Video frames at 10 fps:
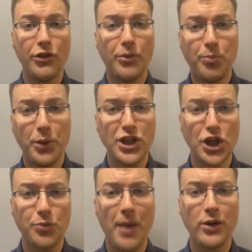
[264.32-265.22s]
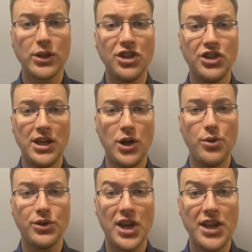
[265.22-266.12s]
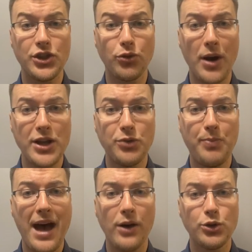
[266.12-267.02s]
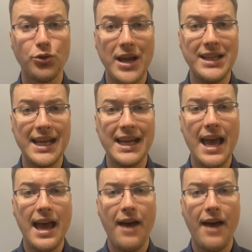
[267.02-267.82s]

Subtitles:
the British pound continues its range-bound trading.